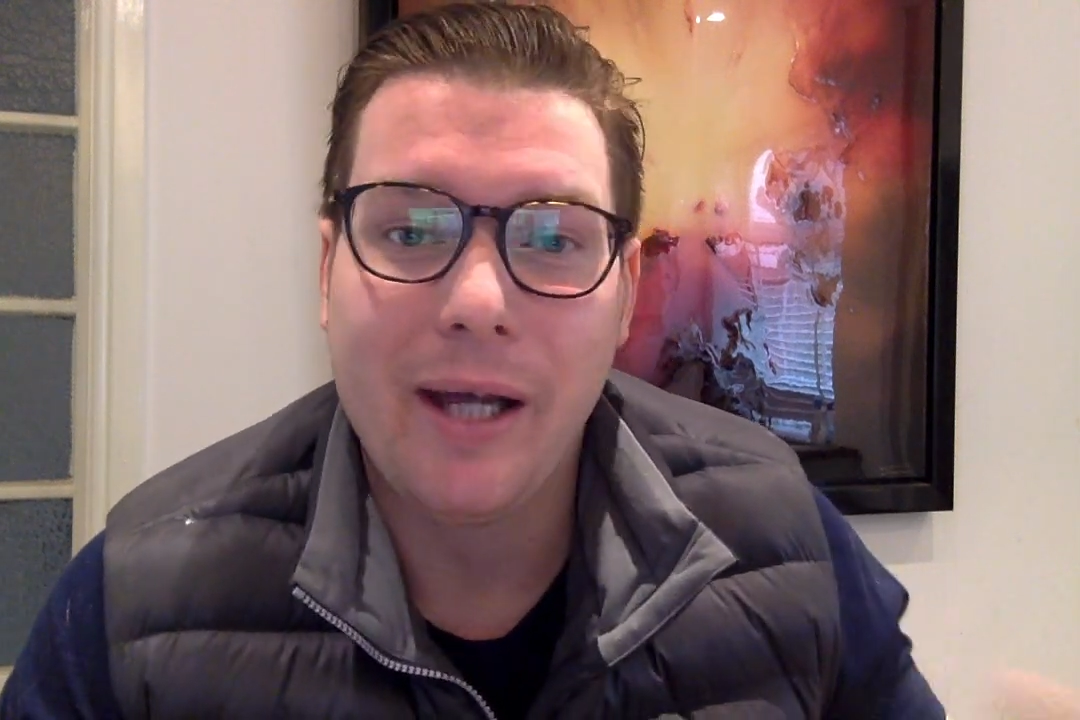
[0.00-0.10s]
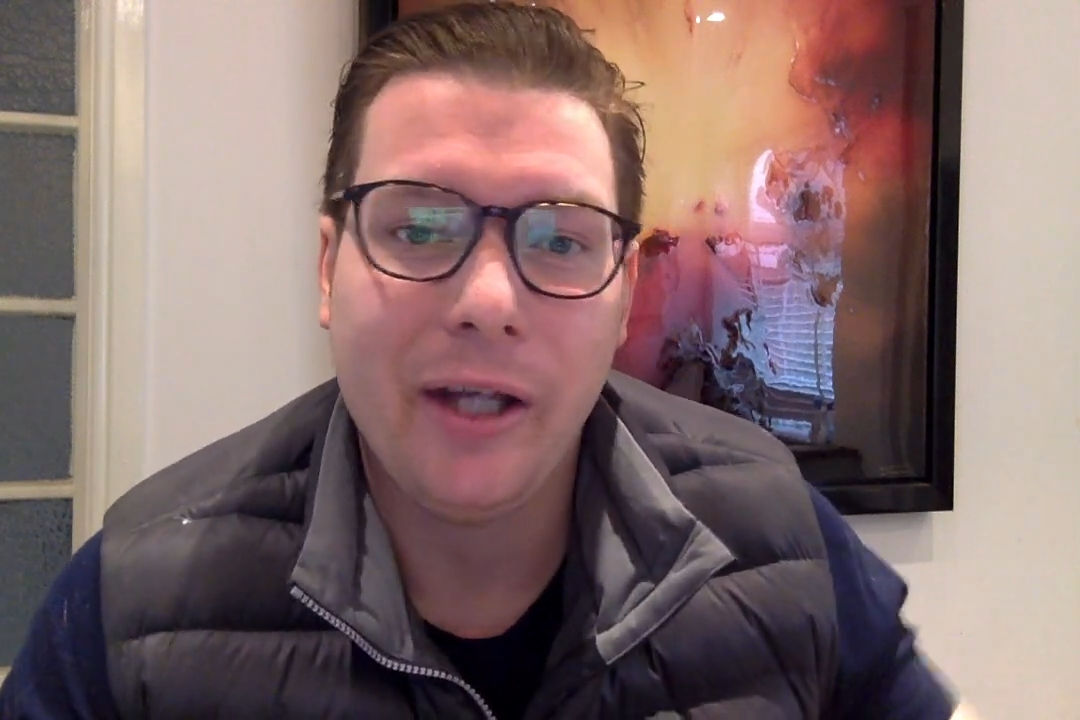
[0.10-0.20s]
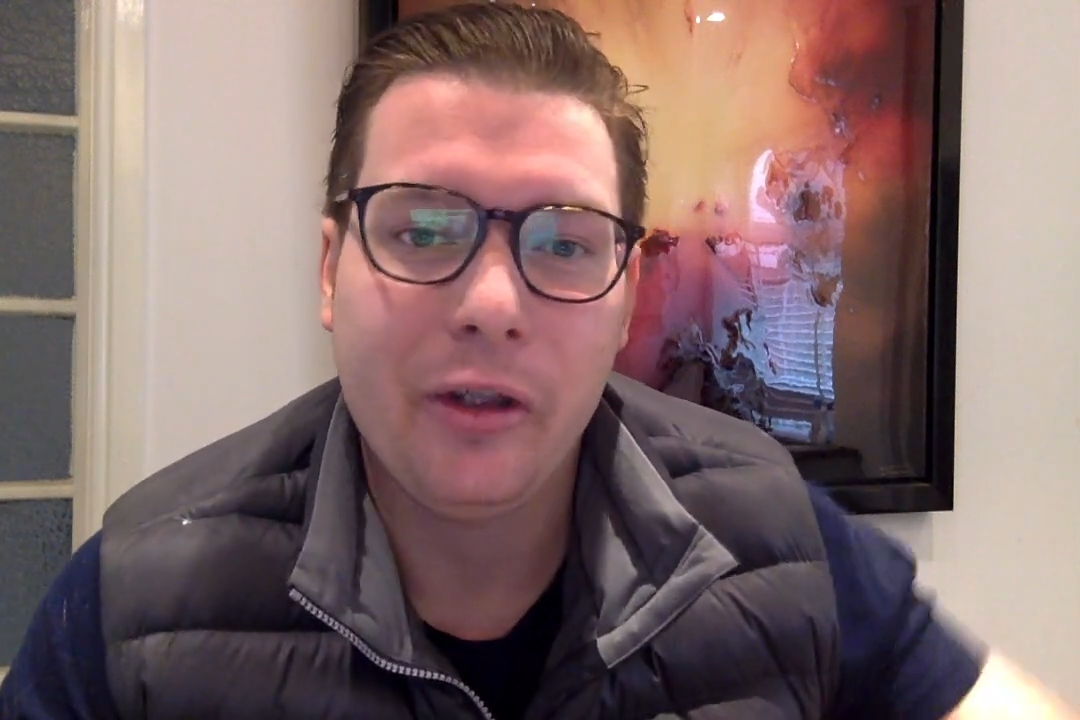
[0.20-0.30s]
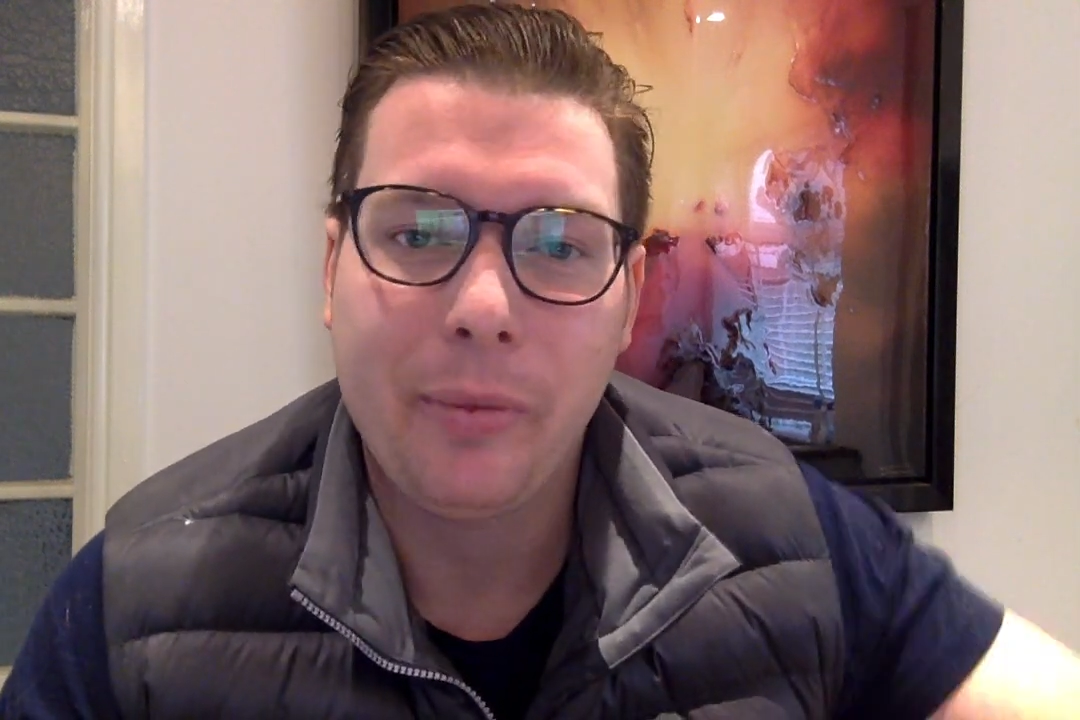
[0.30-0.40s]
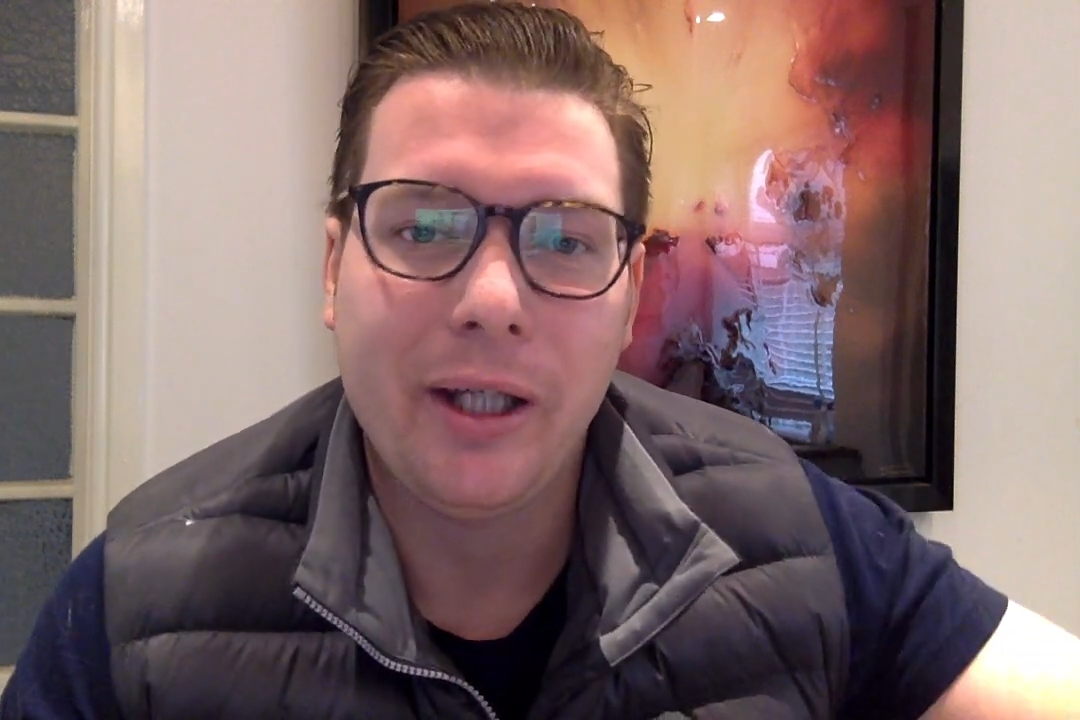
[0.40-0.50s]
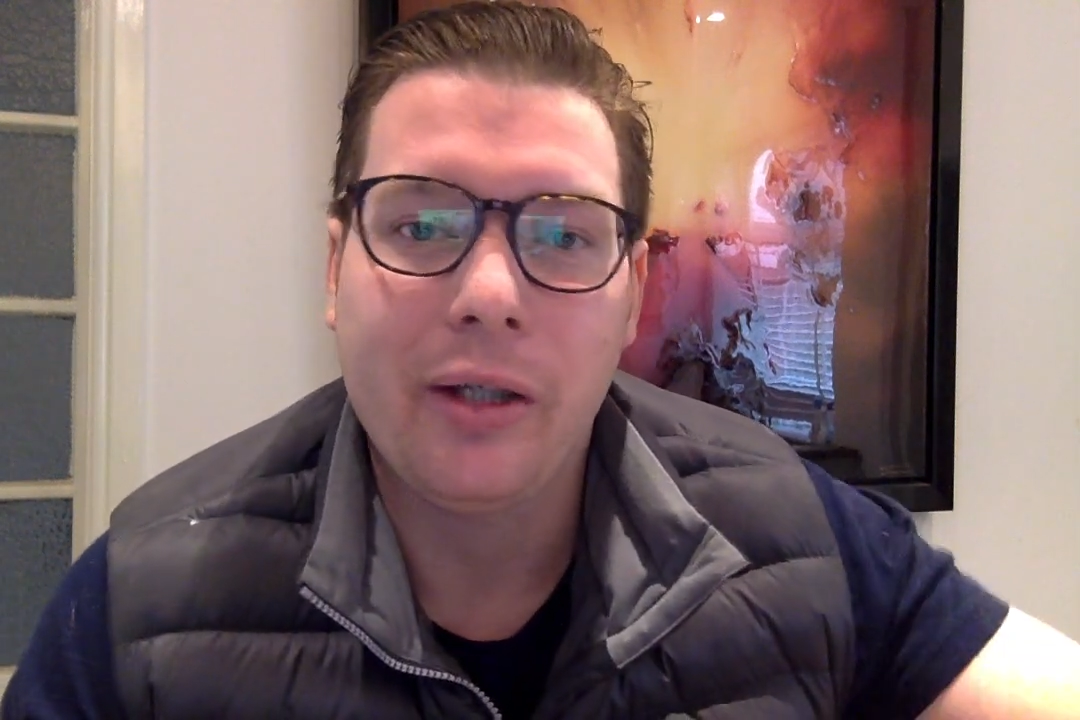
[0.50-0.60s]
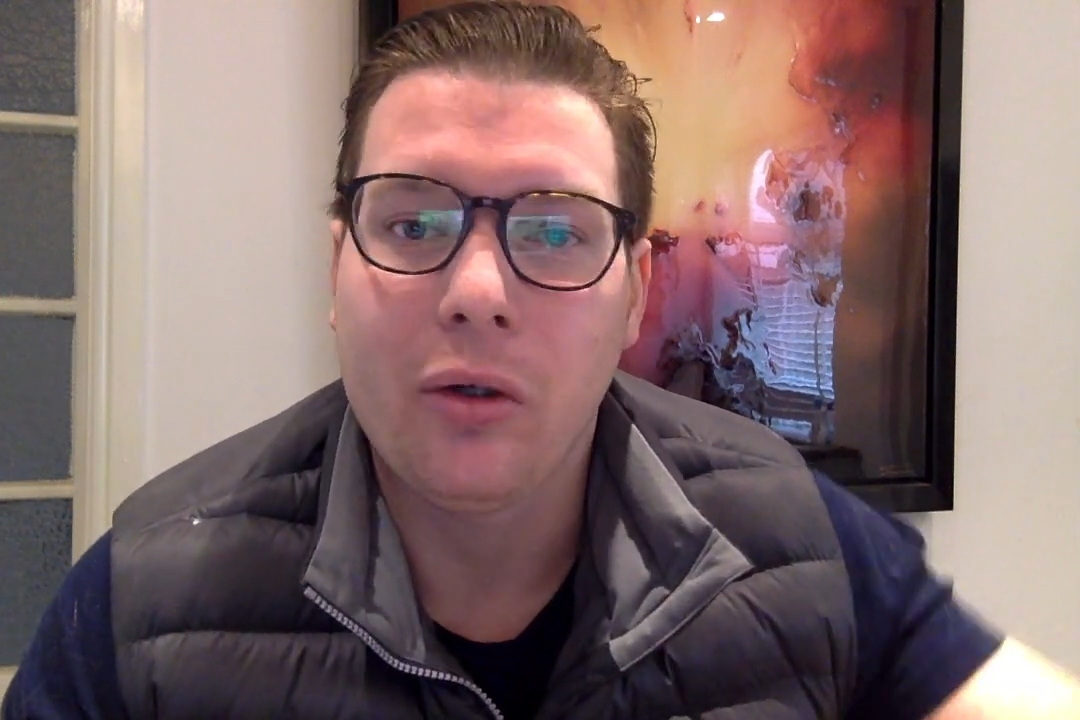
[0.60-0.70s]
HP